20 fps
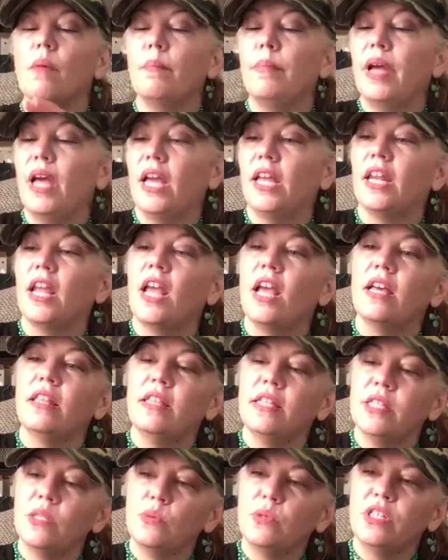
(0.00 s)
But
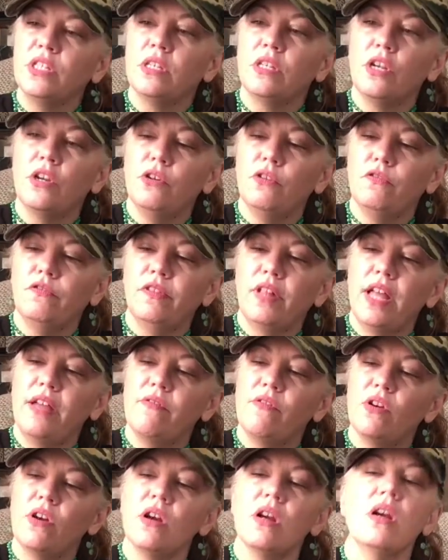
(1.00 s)
this was a new
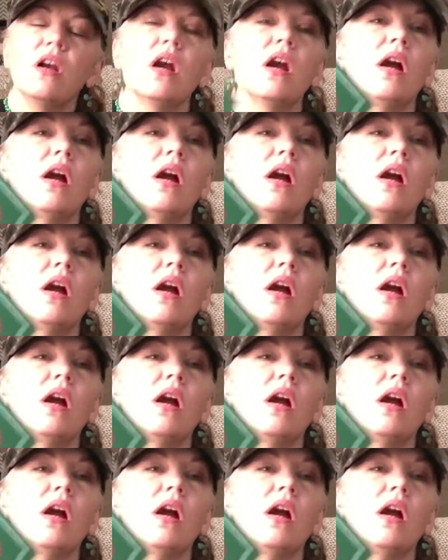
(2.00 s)
flavor,